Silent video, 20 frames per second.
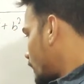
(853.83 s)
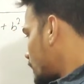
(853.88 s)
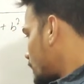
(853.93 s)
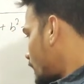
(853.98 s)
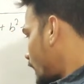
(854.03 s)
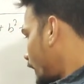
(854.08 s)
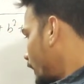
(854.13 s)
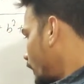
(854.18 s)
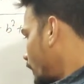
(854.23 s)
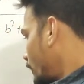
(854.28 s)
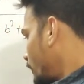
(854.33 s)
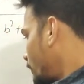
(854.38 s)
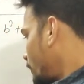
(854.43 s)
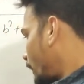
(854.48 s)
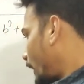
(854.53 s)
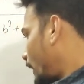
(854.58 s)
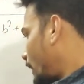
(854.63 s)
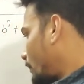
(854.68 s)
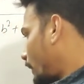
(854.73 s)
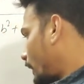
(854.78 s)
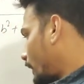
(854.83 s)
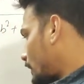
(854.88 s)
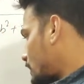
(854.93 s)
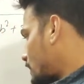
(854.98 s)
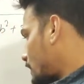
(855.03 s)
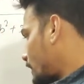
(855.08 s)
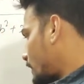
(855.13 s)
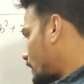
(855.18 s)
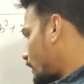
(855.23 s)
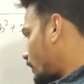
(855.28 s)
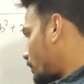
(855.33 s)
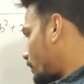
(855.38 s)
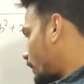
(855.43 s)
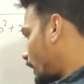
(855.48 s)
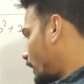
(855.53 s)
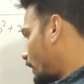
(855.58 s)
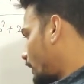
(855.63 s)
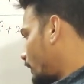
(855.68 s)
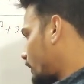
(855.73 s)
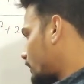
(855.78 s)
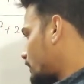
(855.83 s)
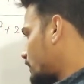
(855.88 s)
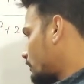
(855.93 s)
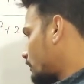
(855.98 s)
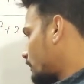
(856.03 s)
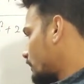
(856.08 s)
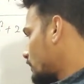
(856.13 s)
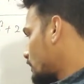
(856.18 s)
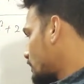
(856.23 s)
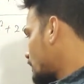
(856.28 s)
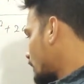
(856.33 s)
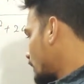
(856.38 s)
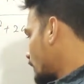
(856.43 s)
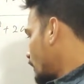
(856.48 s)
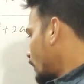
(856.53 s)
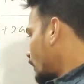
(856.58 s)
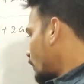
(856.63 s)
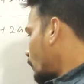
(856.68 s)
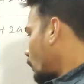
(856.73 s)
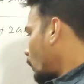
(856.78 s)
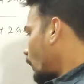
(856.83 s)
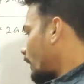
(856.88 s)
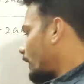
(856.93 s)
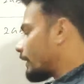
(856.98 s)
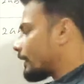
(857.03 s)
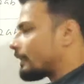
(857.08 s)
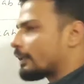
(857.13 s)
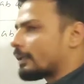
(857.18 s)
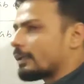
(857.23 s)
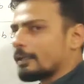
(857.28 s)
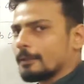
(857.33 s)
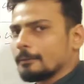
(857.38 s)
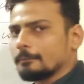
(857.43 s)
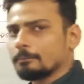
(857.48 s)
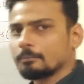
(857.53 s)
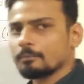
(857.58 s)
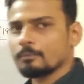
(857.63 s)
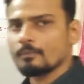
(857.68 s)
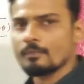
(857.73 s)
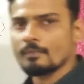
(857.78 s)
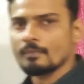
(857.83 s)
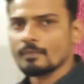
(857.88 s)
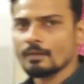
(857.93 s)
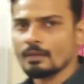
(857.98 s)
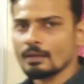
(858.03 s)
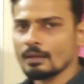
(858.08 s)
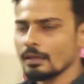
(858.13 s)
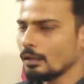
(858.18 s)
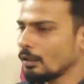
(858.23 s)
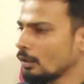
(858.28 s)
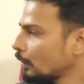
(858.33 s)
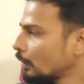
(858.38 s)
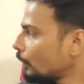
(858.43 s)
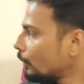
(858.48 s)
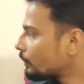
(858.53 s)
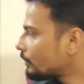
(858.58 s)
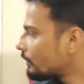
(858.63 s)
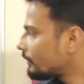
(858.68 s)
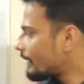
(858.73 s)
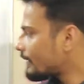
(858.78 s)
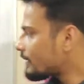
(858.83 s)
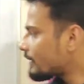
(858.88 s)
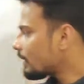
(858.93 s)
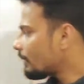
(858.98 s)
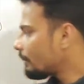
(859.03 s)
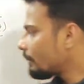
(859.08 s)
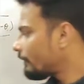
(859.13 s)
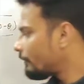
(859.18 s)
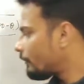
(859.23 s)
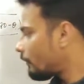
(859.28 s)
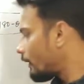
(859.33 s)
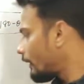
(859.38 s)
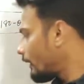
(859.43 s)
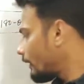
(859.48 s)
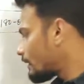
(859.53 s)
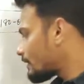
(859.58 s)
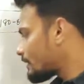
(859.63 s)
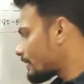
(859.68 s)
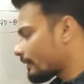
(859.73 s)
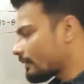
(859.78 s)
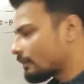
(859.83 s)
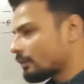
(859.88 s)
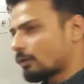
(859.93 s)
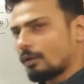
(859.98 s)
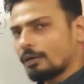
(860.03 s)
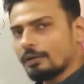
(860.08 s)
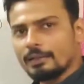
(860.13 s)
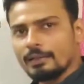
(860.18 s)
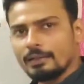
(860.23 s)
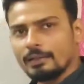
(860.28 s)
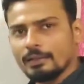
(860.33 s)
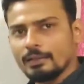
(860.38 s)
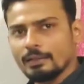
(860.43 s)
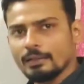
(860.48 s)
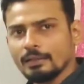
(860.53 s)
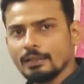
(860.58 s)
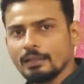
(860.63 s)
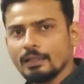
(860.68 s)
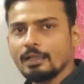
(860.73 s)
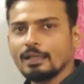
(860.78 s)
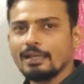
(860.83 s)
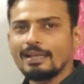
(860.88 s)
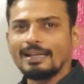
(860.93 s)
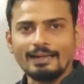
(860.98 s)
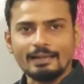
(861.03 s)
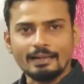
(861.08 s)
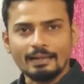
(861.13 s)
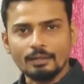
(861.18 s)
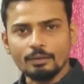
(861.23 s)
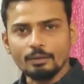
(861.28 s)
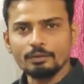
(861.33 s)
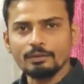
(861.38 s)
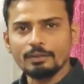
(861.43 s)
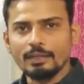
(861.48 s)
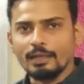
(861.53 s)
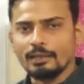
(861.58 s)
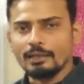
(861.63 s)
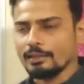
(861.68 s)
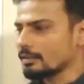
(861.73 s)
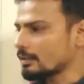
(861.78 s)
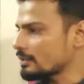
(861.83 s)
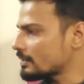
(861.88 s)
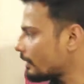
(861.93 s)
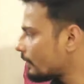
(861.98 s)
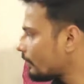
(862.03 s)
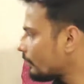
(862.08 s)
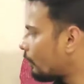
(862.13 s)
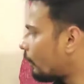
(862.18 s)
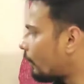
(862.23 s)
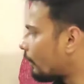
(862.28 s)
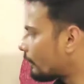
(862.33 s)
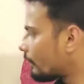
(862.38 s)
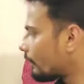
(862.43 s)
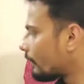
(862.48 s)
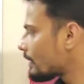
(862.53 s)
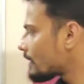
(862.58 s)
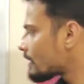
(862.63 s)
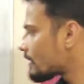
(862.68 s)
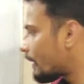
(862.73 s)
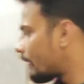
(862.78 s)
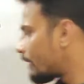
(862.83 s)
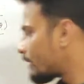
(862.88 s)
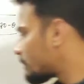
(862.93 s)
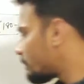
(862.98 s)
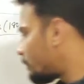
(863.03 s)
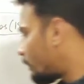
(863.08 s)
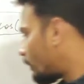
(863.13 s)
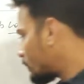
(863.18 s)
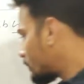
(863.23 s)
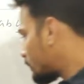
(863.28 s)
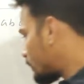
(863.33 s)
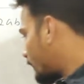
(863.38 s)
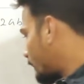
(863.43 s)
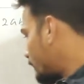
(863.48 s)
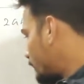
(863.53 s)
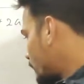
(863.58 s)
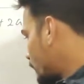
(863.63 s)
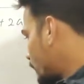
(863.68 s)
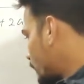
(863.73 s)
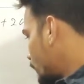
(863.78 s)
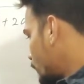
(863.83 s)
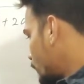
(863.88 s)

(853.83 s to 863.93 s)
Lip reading: Sine of pi minus theta, pi resembles 180 degree. So that's going to be falling in the second quadrant. And I know that in the second quadrant sine is positive,